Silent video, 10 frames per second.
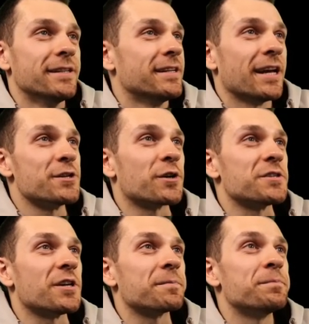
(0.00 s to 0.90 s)

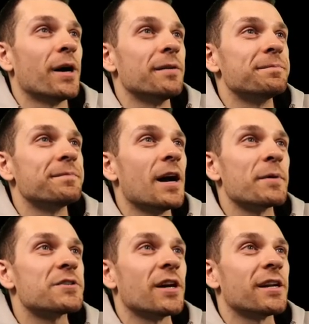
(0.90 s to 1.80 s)
Interesting, but I'm
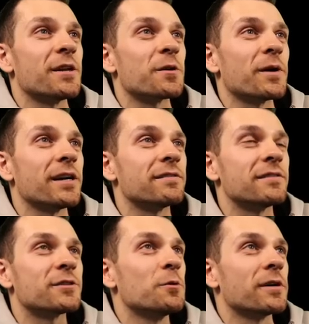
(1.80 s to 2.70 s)
excited either way. It's
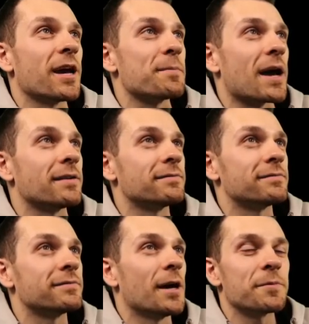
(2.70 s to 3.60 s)
a cool game, man.
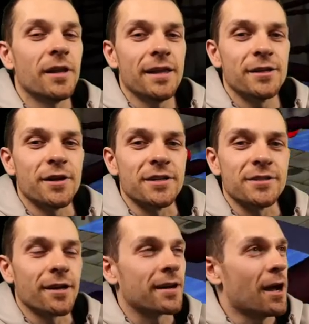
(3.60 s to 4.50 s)
I'm glad that you guys
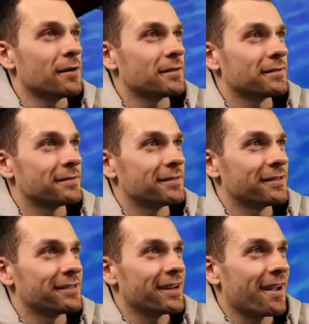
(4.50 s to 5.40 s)
stuck it out
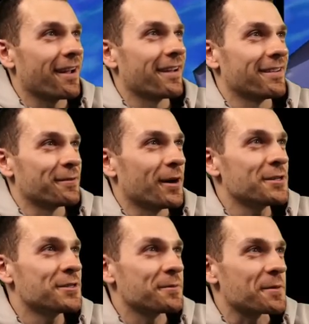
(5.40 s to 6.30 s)
and
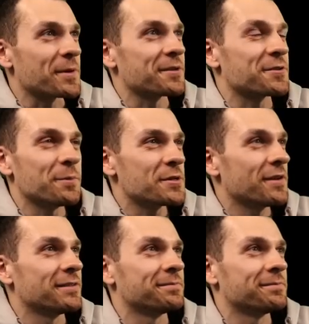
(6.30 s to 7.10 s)
watched it with me. It was so much fun.